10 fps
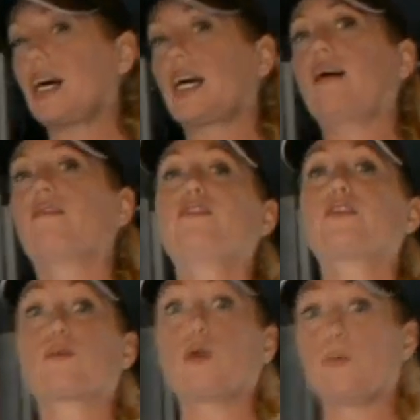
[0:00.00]
a
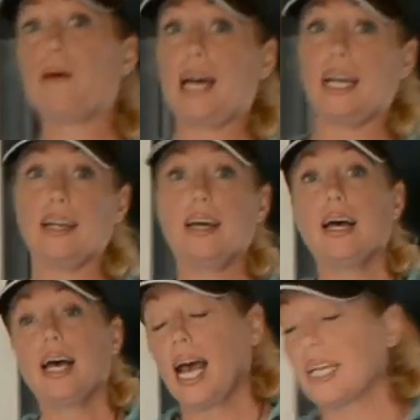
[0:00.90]
comfortable bed.
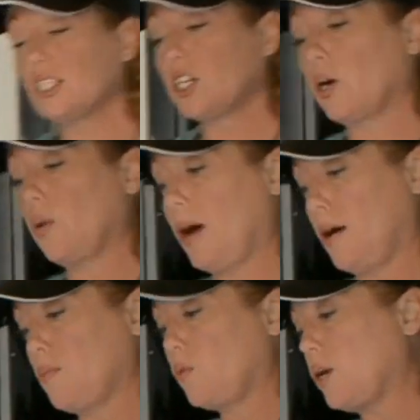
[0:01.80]
And so
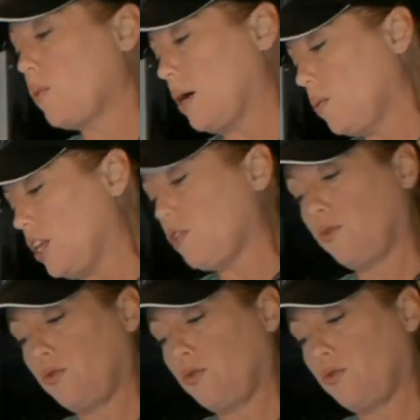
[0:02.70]
we went with